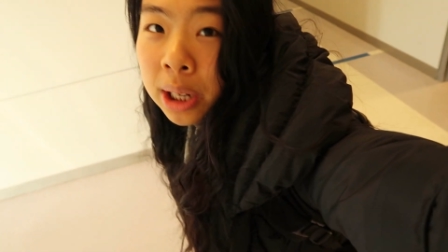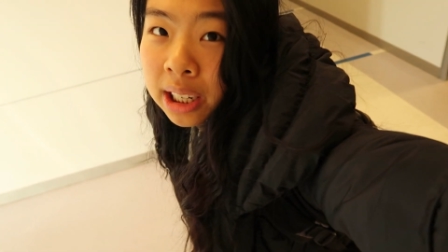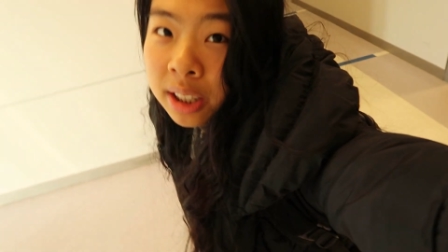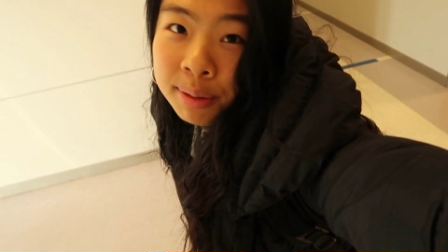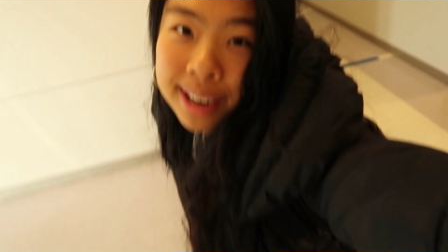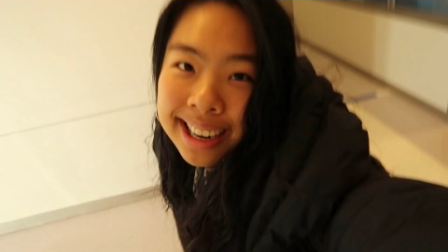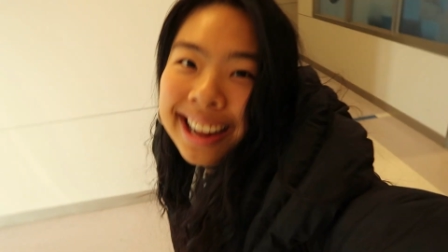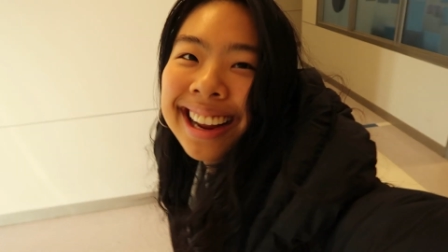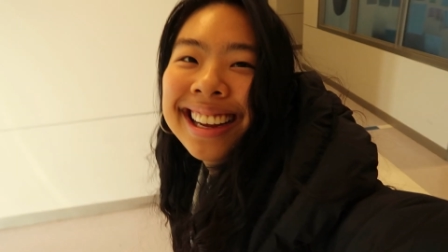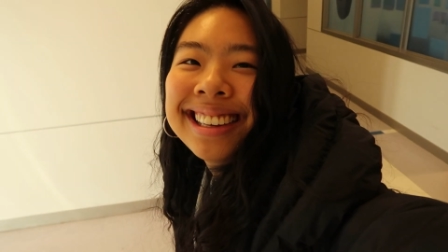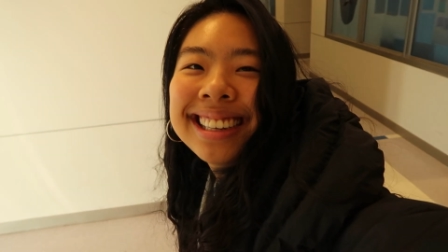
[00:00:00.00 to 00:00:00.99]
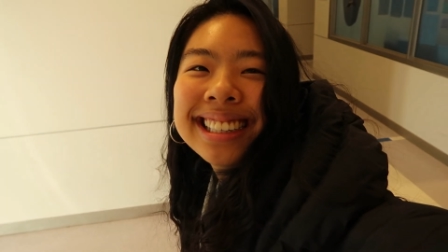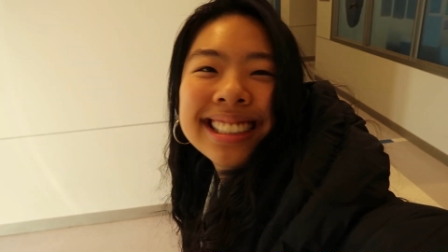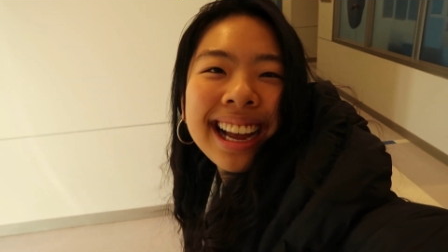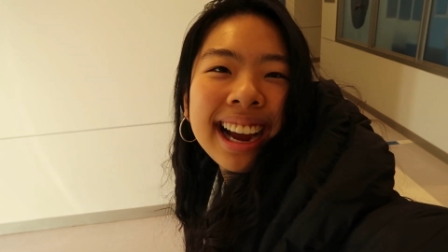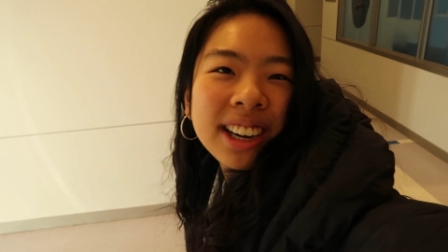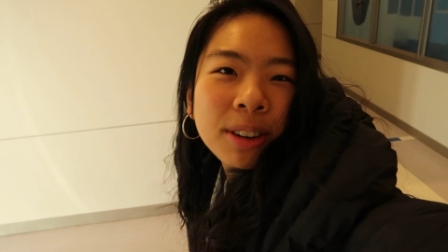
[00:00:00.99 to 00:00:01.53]
you had a good Friday
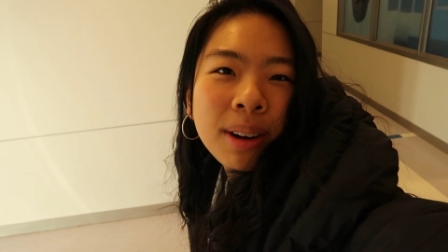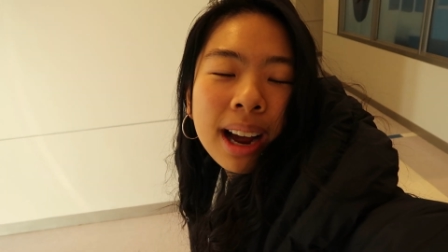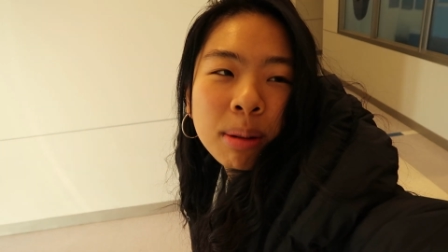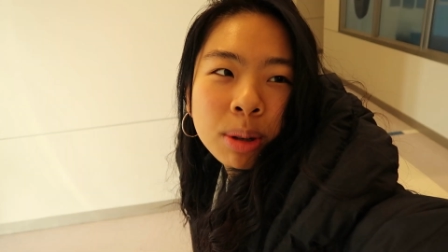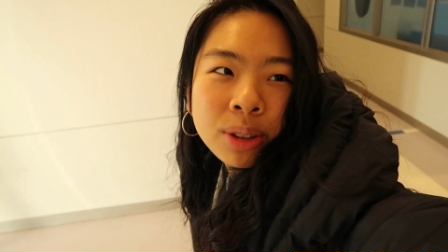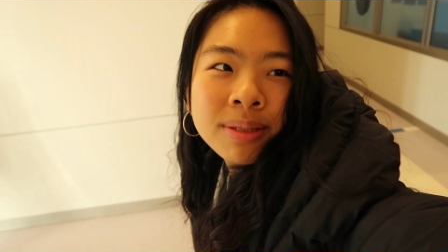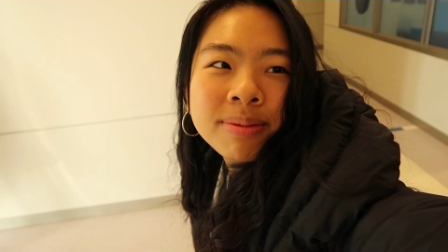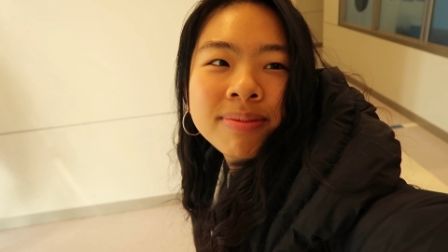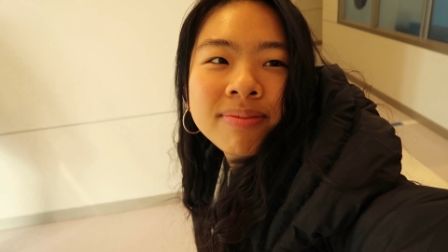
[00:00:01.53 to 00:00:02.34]
because I know I will.